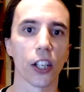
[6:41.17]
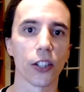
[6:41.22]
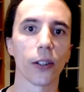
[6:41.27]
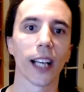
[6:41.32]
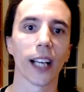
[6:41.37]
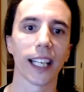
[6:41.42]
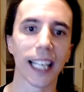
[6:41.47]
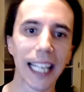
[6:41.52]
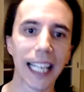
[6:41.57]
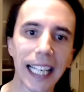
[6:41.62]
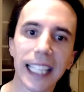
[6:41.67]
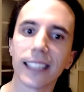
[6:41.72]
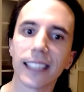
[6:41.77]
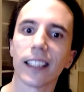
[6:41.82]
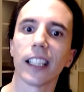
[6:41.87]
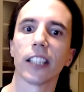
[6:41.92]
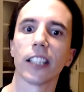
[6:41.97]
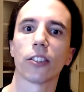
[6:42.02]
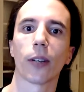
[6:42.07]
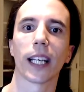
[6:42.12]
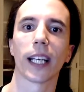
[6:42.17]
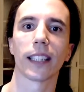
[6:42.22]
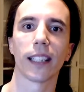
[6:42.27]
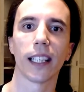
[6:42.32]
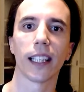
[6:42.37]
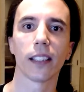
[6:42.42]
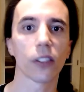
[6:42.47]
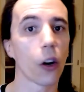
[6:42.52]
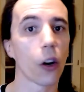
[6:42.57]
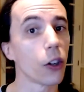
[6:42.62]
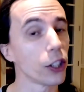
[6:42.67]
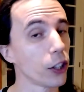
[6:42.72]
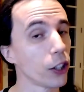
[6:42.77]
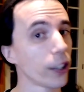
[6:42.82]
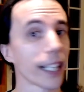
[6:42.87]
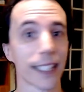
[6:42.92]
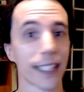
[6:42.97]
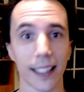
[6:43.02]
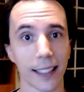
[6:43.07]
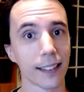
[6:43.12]
you can easily try this on your
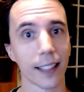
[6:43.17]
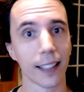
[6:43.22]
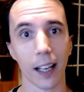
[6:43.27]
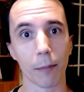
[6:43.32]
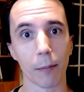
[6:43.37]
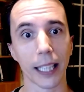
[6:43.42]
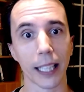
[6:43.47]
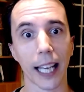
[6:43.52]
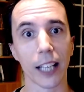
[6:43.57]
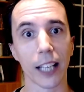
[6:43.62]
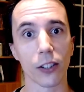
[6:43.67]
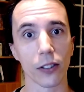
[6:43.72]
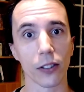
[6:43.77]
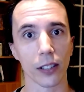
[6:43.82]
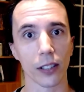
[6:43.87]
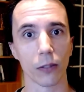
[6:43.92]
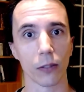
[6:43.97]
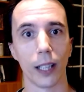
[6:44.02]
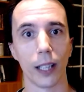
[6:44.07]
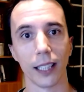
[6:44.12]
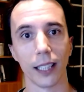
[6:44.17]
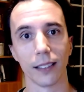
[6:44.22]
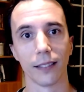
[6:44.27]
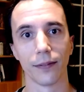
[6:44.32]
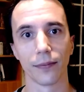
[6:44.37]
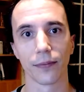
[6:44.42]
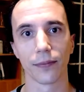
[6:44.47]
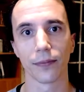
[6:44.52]
existing applications as well.